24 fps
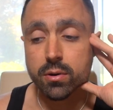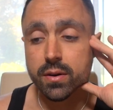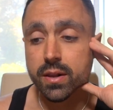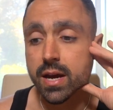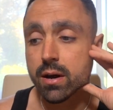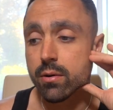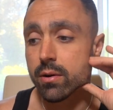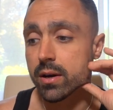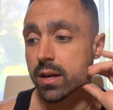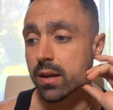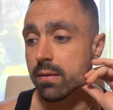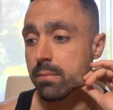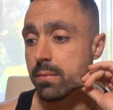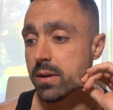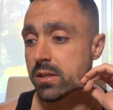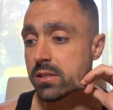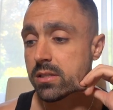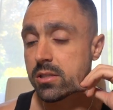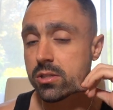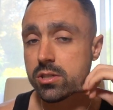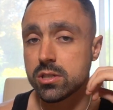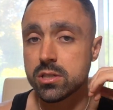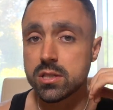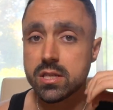And now I get
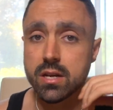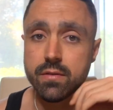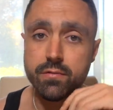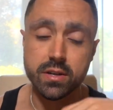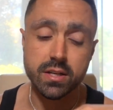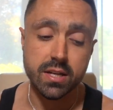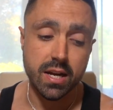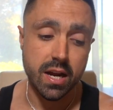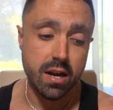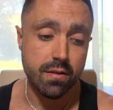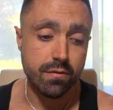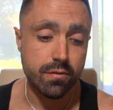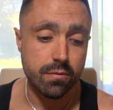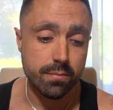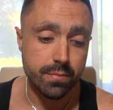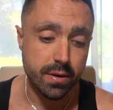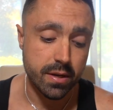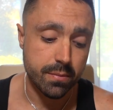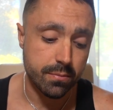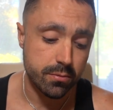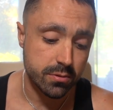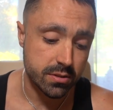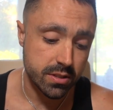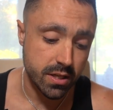messages every day from
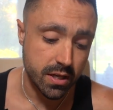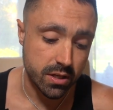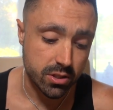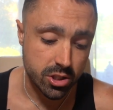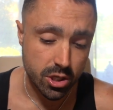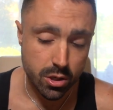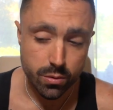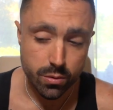people saying,